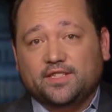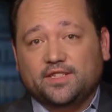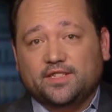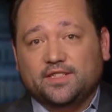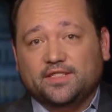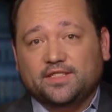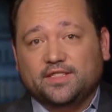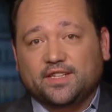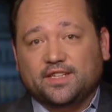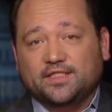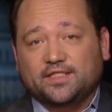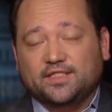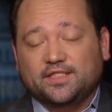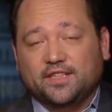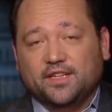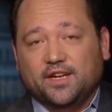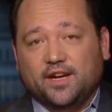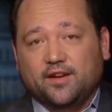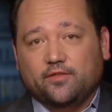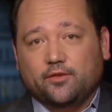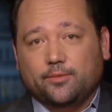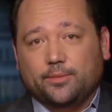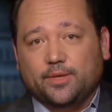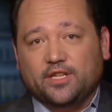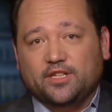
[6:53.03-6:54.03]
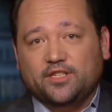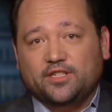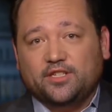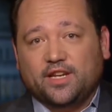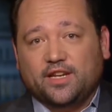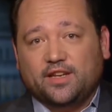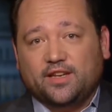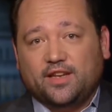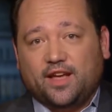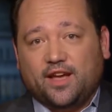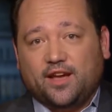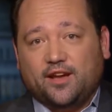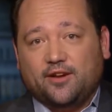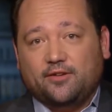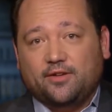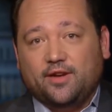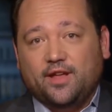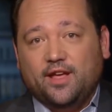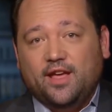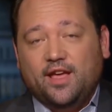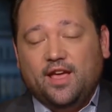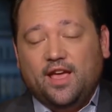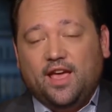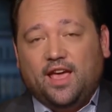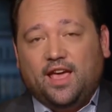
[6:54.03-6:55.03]
to discuss the government shutdown,
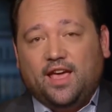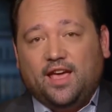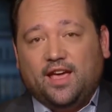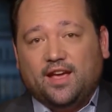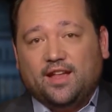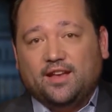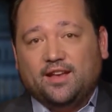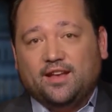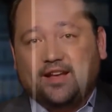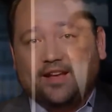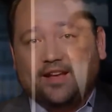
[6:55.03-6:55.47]
and